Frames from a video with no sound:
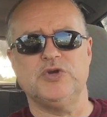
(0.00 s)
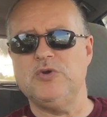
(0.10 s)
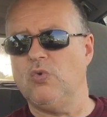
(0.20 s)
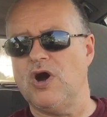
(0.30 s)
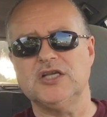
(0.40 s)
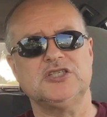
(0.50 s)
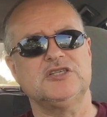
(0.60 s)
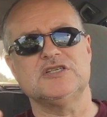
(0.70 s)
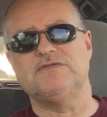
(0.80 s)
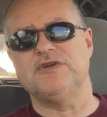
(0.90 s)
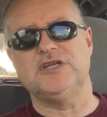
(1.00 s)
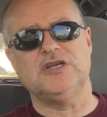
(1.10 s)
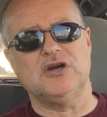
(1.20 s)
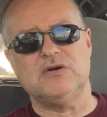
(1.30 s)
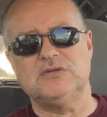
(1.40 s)
Rewatch this
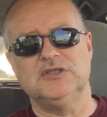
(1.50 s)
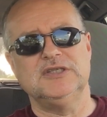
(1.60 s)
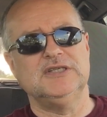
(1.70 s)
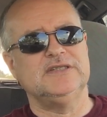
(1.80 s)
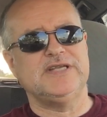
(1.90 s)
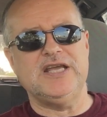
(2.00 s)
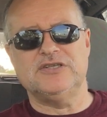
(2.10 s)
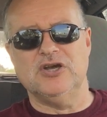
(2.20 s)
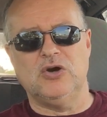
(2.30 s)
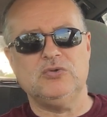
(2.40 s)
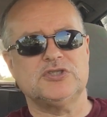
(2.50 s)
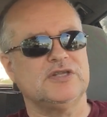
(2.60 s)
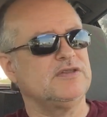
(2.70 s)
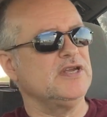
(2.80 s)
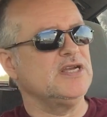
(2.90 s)
video, take notes,
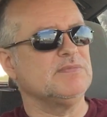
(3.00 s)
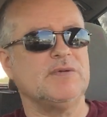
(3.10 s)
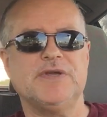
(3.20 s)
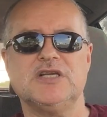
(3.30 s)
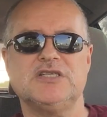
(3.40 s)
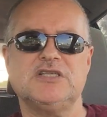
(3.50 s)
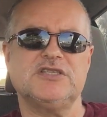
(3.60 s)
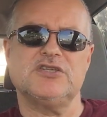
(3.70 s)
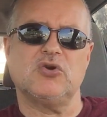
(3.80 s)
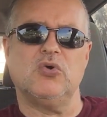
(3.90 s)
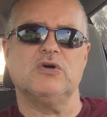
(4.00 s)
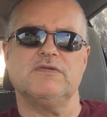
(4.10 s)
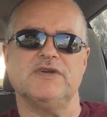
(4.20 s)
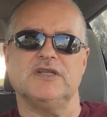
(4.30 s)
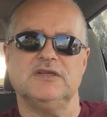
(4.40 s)
and think about it, because this is the
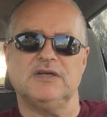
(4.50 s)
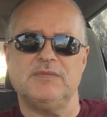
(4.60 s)
core of it.